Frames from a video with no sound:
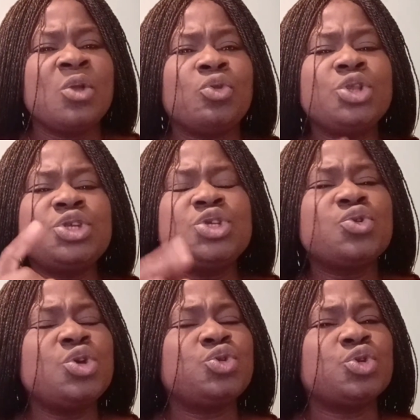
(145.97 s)
Nothing is
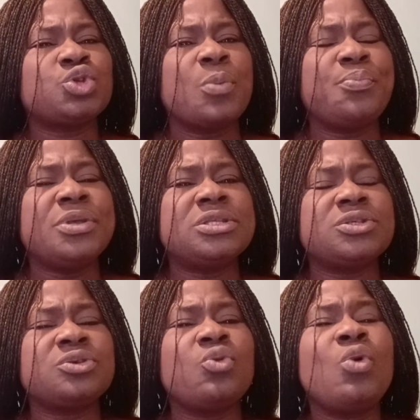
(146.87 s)
going to stop it.
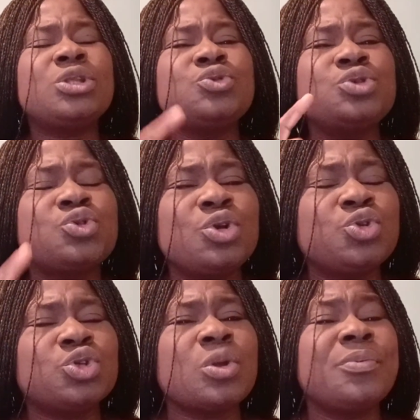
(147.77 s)
What is going
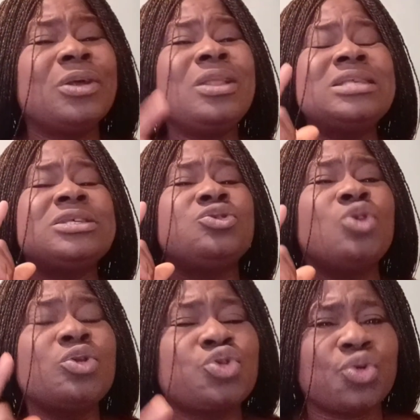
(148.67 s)
to stop you unless you
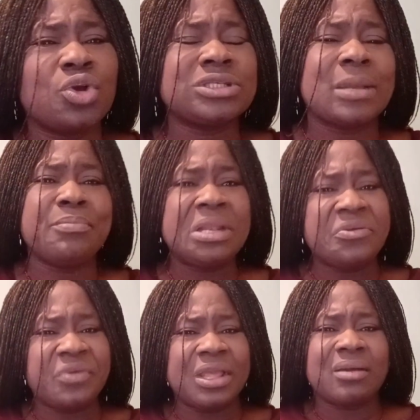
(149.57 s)
don't trust and
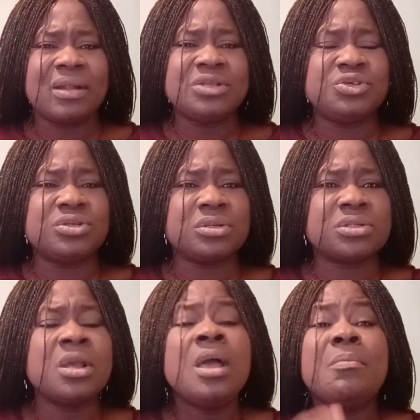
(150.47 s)
believe in Christ
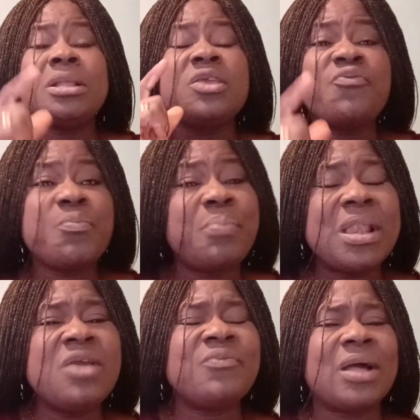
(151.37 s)
Jesus. But if you
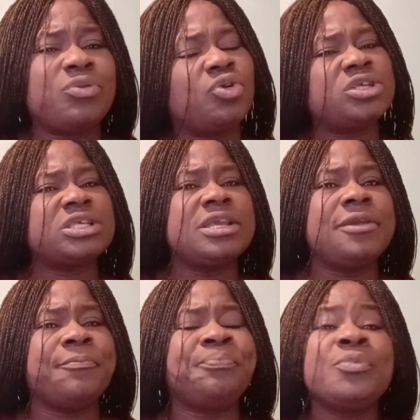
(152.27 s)
believe and trust in
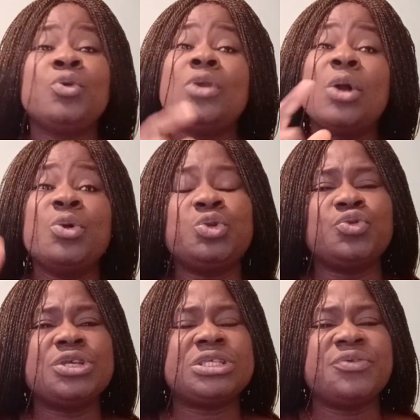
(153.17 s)
him, you are going
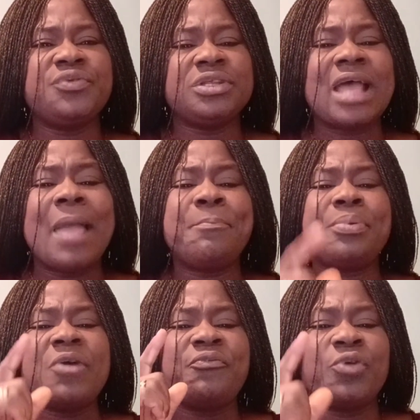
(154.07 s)
to receive it. I
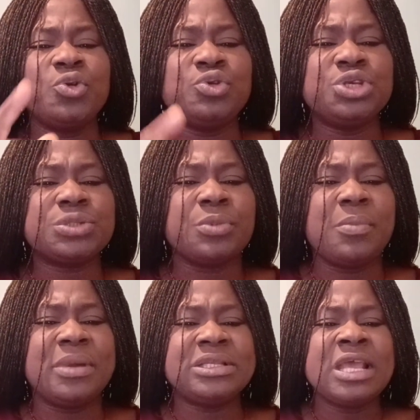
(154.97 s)
pray for you this
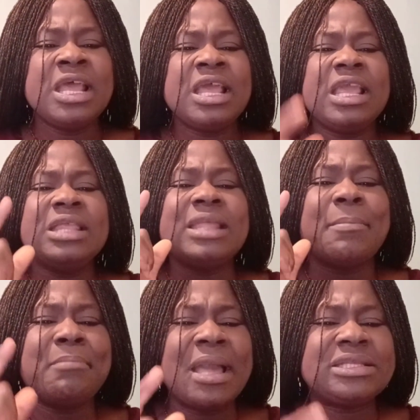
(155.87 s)
moment in the
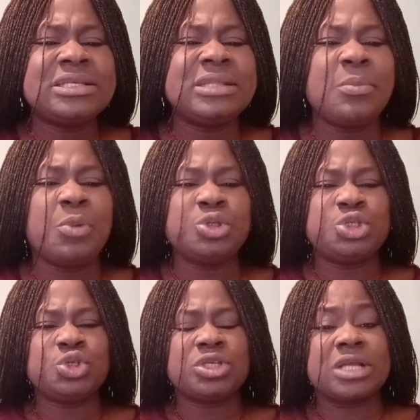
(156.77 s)
mighty name of
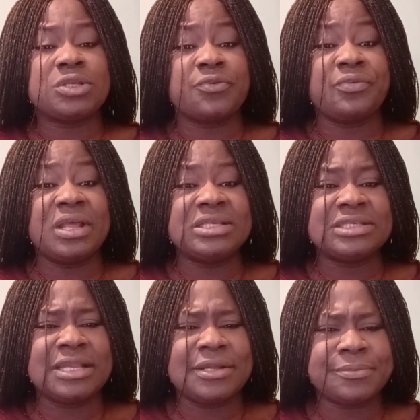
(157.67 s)
Jesus Christ of
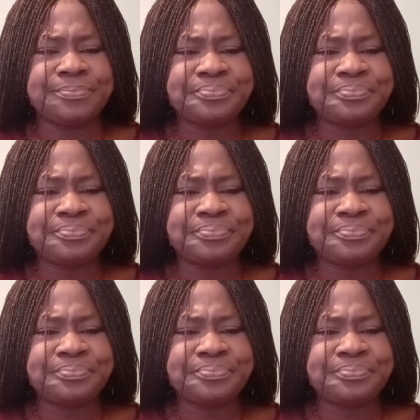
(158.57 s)
Nazareth.